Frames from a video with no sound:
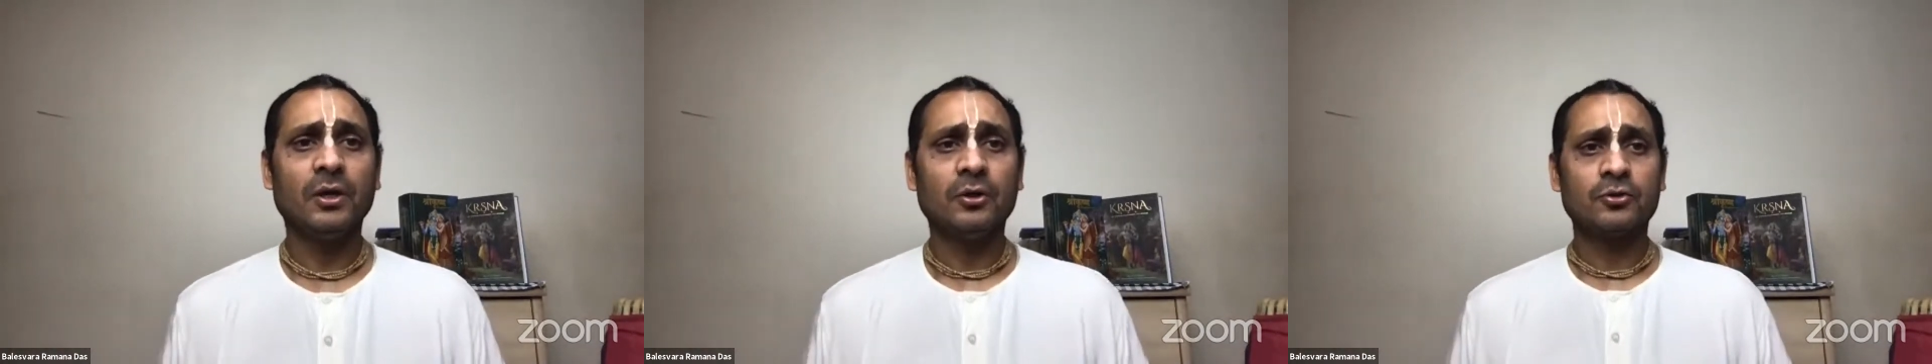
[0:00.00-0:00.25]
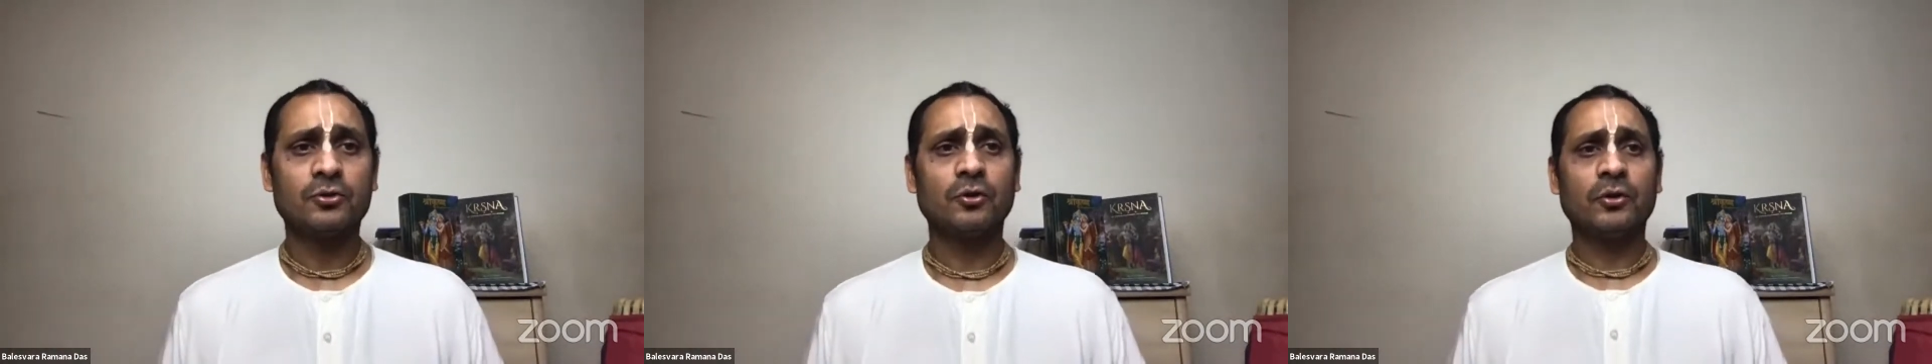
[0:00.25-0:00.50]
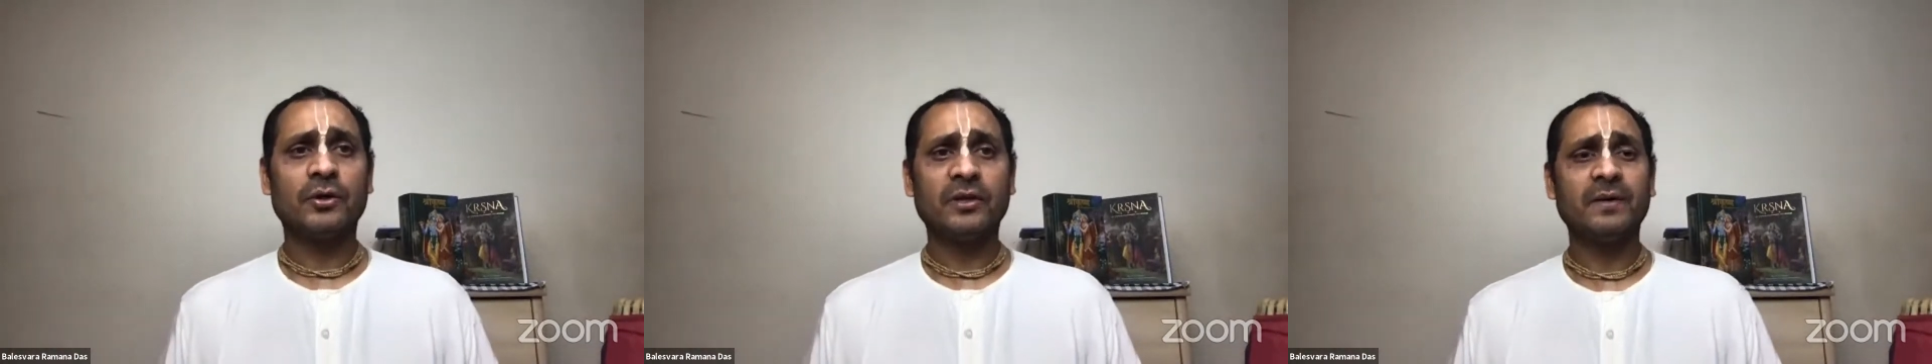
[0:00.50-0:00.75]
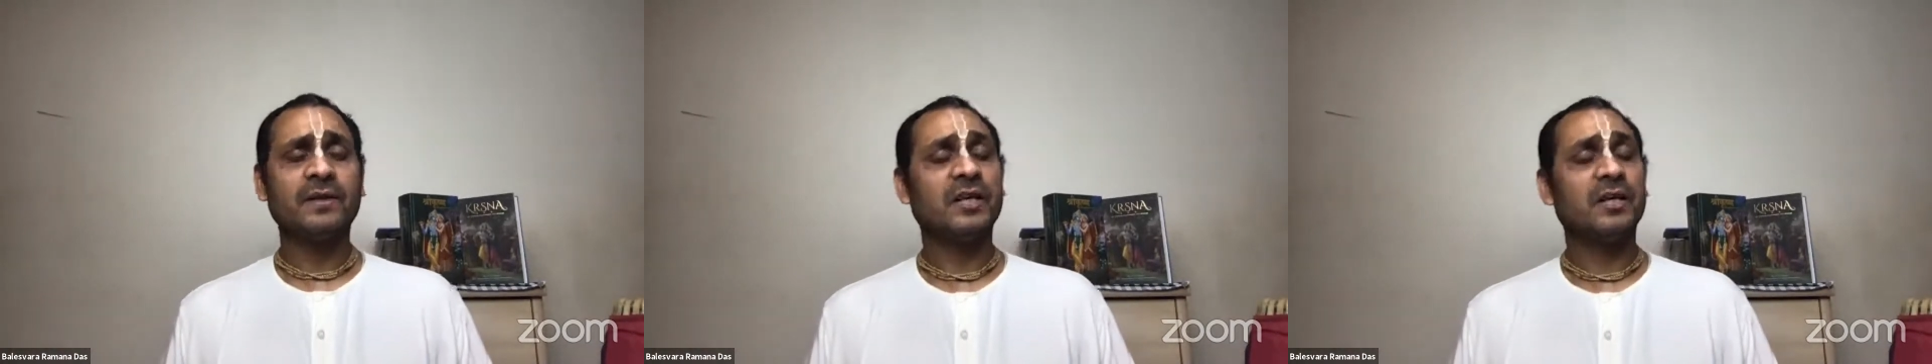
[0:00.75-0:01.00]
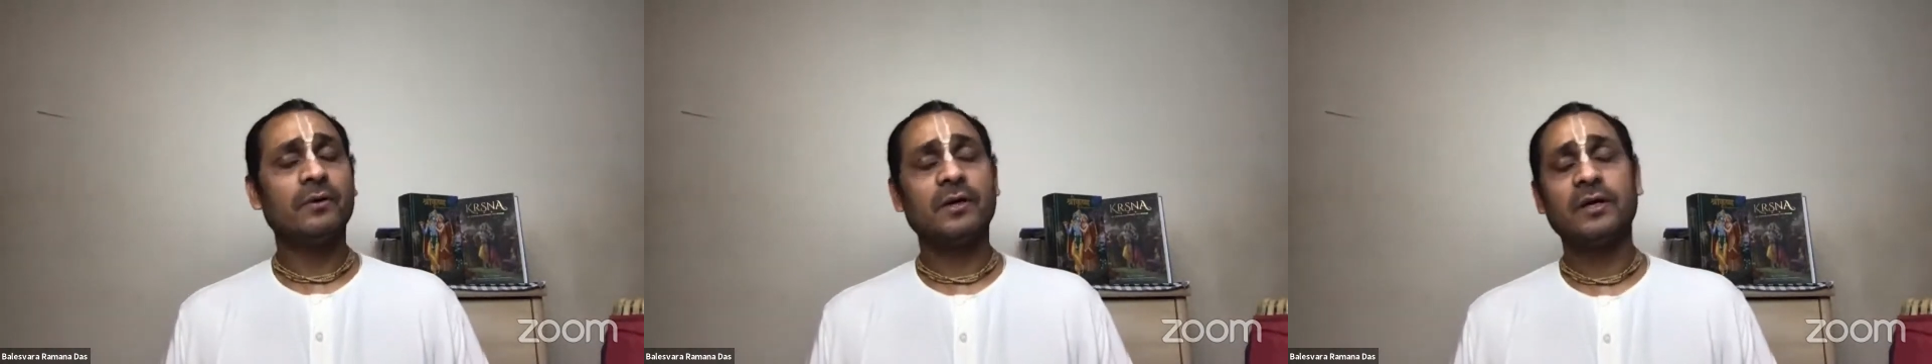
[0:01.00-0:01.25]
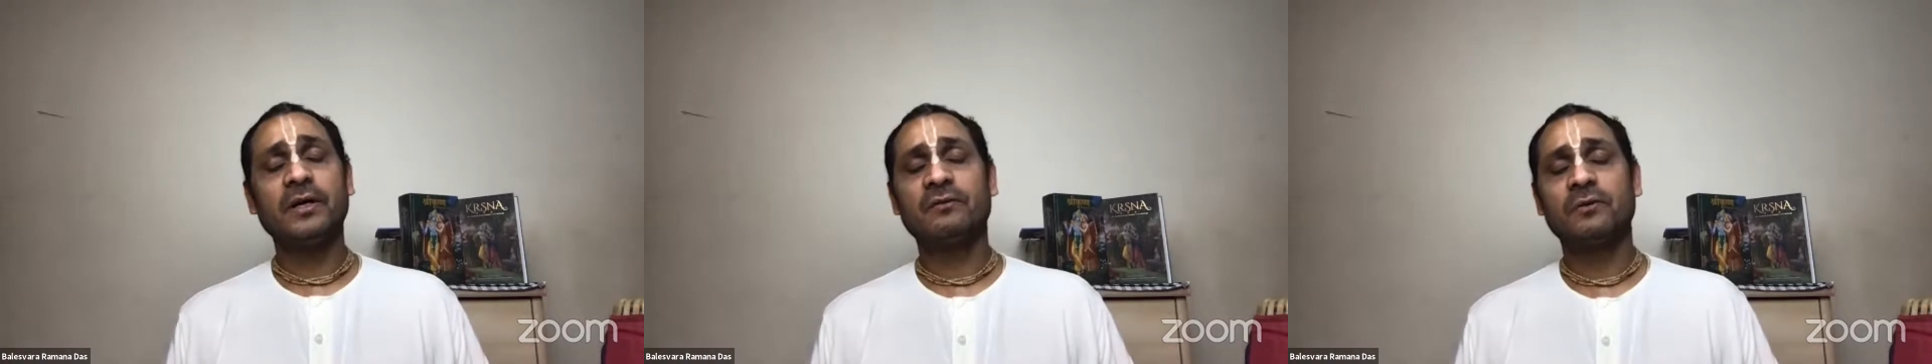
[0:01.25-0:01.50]
So even
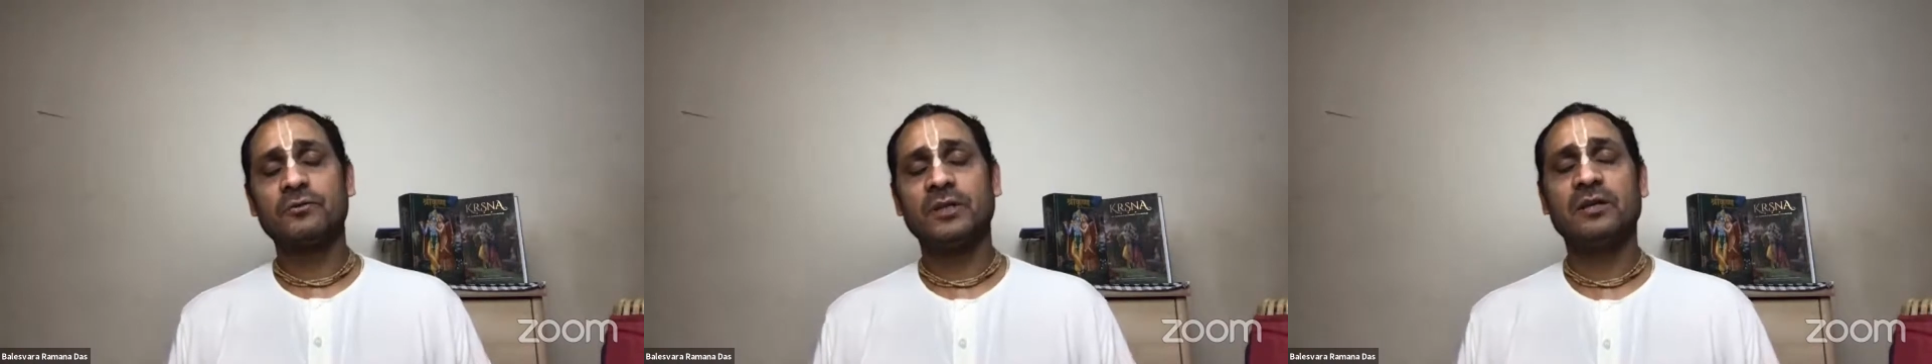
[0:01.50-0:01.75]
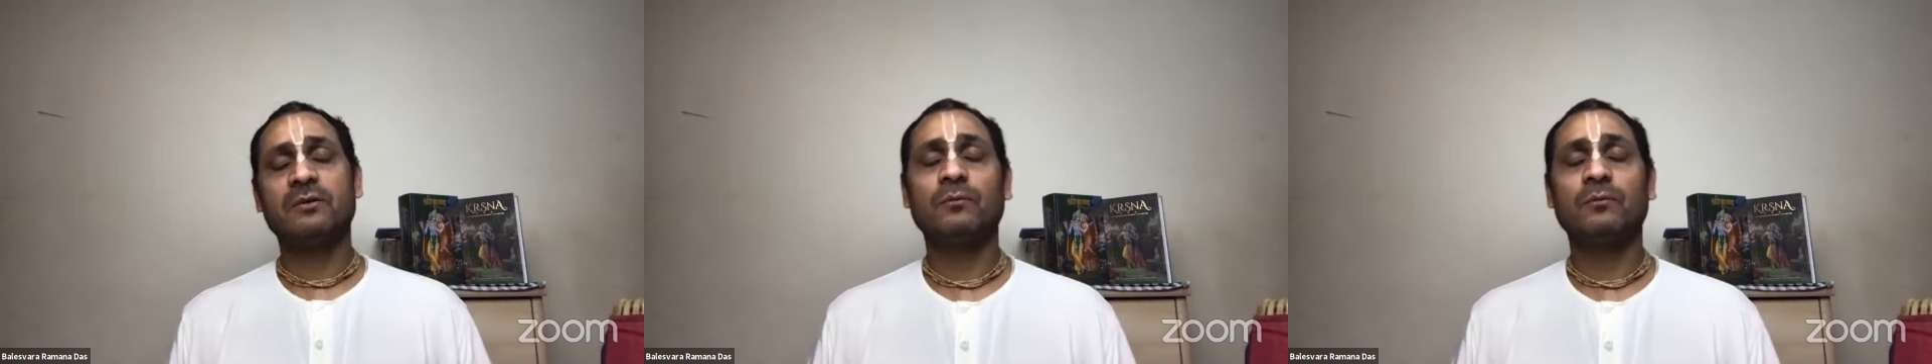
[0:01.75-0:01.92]
Devaki and Vasudeva,